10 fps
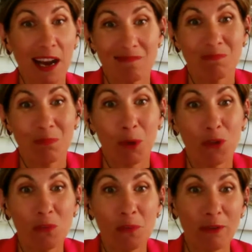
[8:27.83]
most of
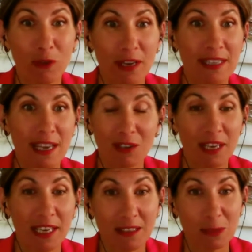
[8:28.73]
my friends, I don't
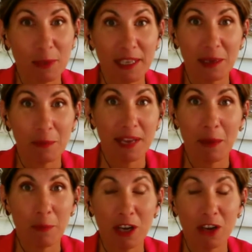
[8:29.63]
get to speak them that
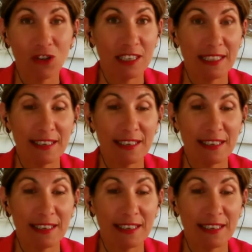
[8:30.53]
much, and